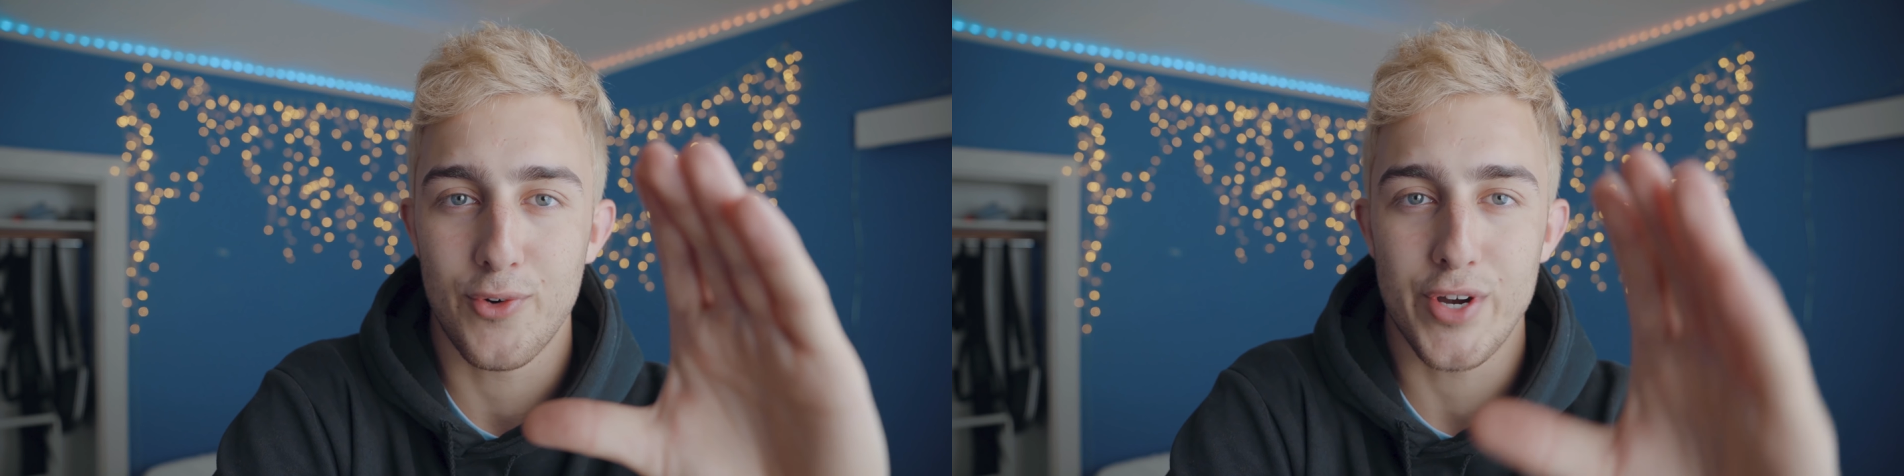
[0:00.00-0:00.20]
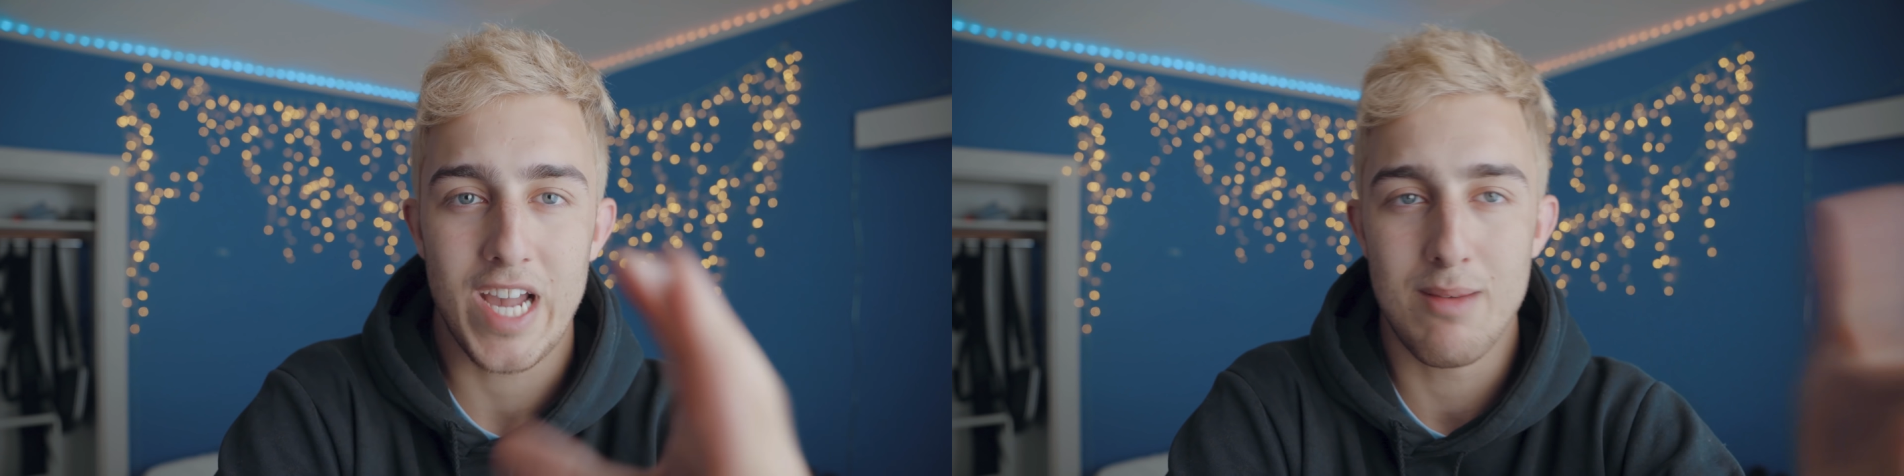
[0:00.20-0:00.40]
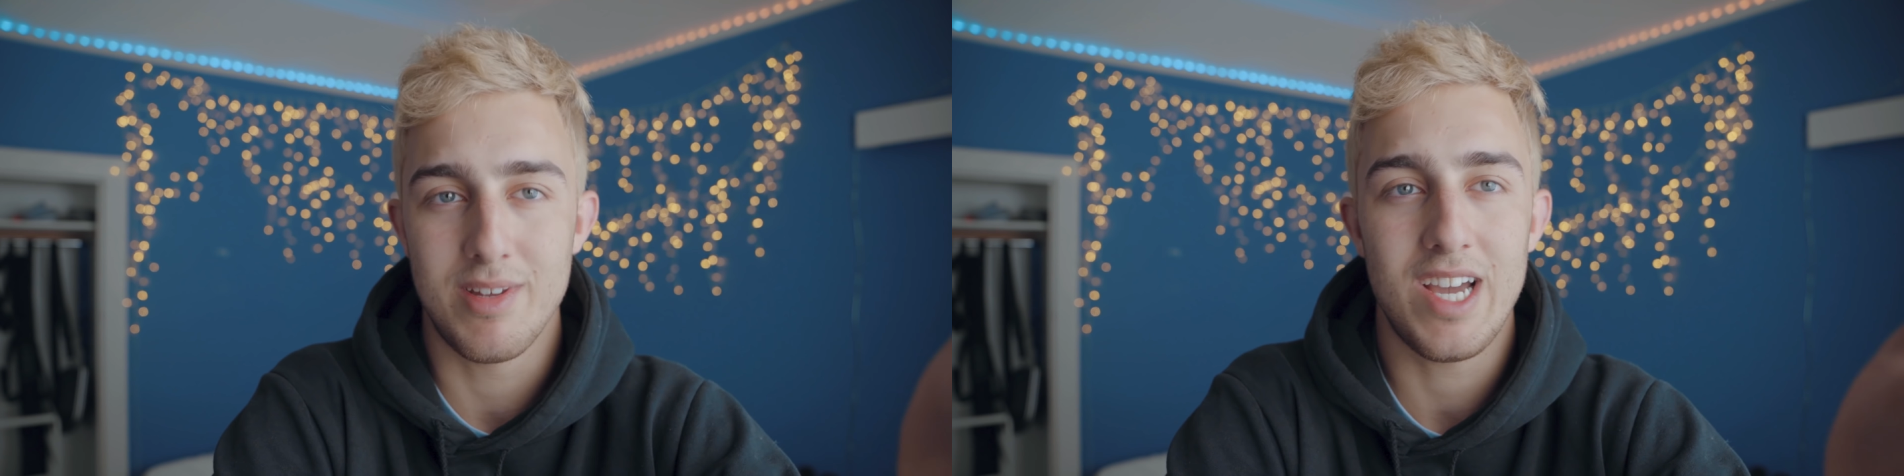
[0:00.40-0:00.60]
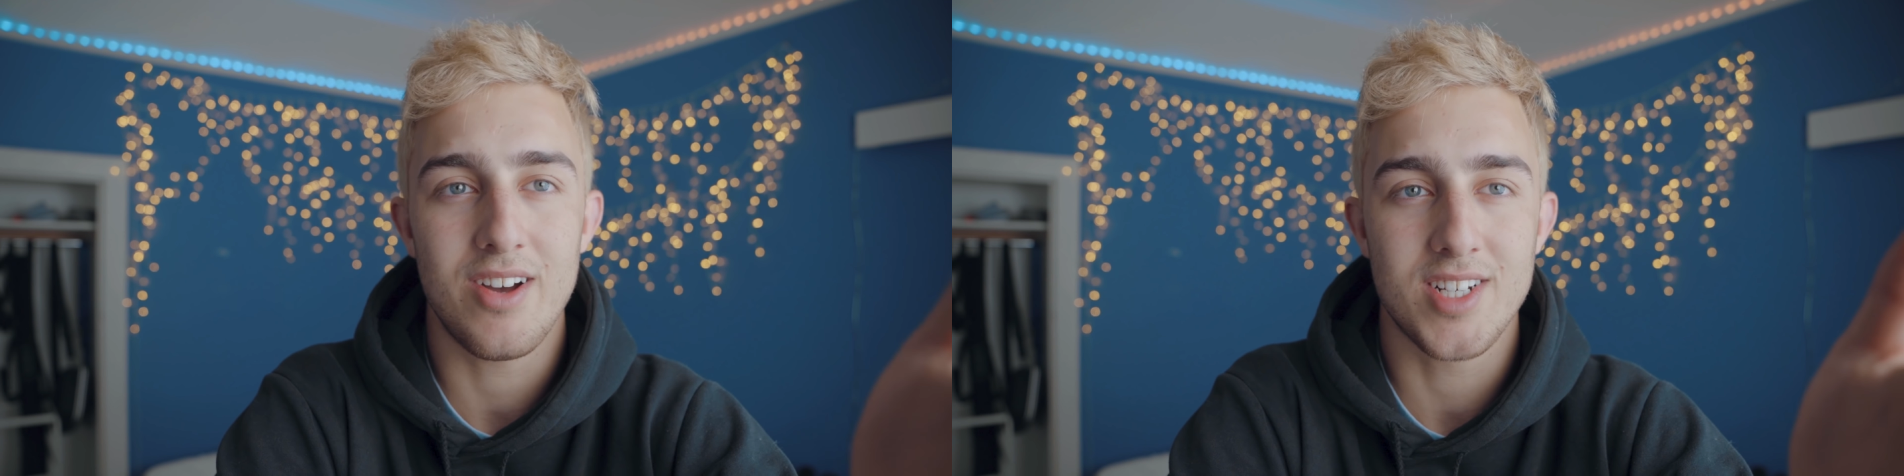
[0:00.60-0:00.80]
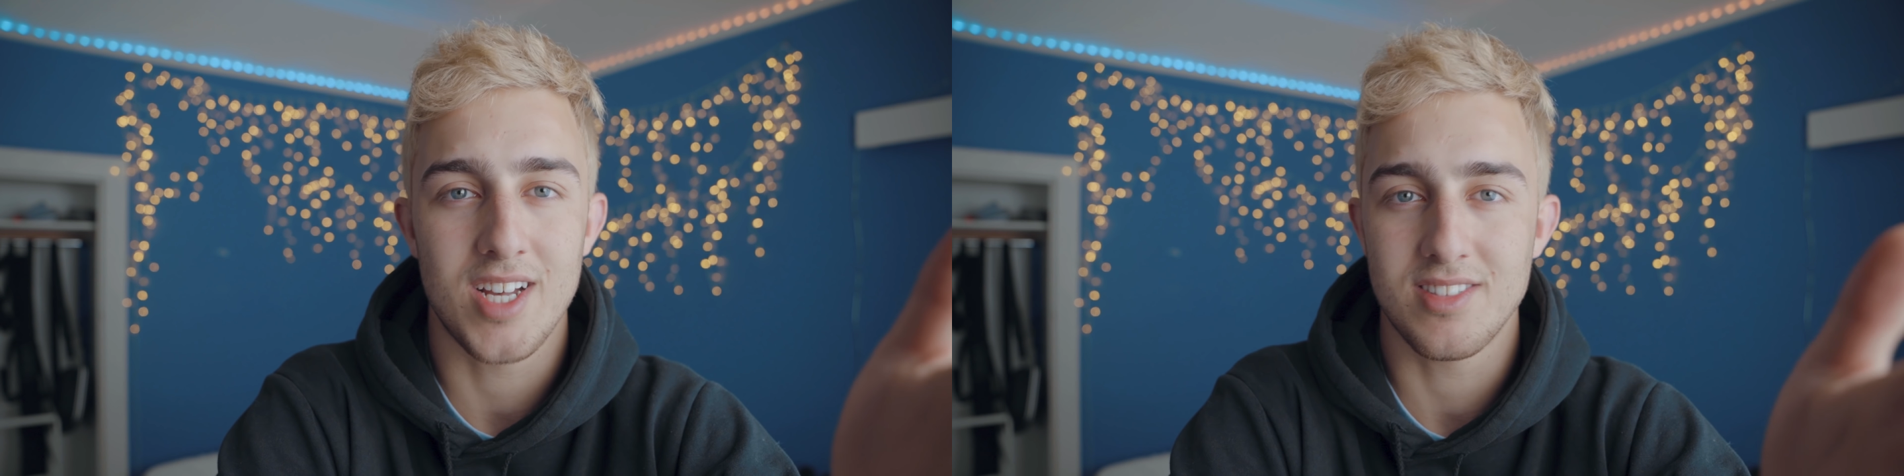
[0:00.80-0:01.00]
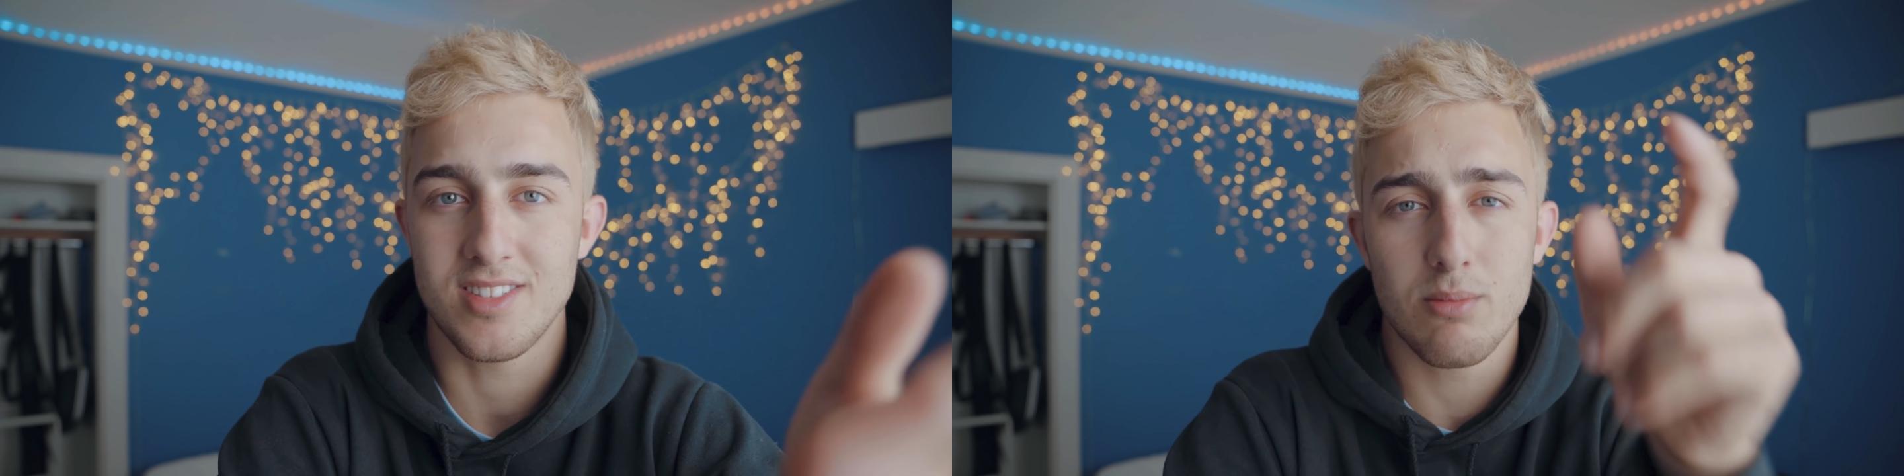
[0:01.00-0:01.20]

4K, but now it doesn't.